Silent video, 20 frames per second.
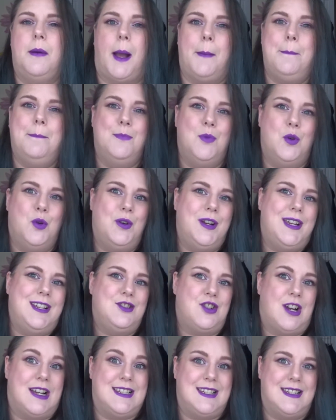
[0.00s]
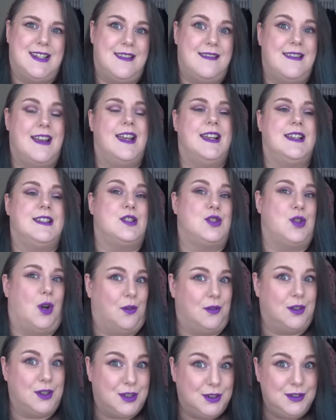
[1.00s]
I'm more interested in the
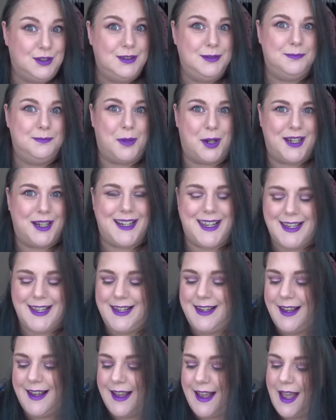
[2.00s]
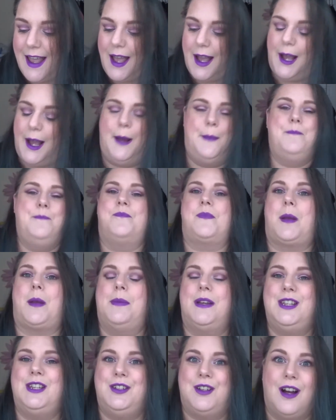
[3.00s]
historical monarchy, um,
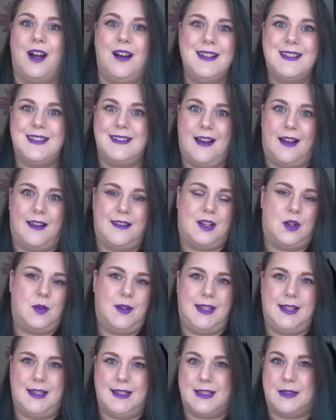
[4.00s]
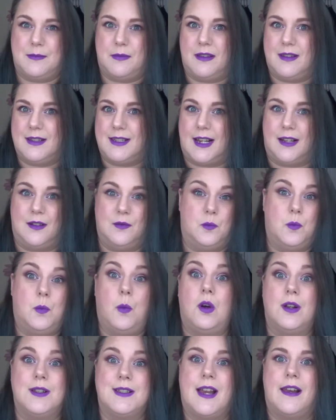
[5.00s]
but you can't deny that Queen Elizabeth II
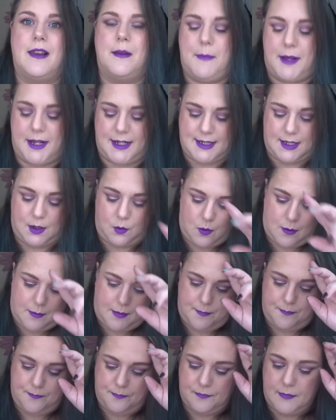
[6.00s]
was an amazing woman.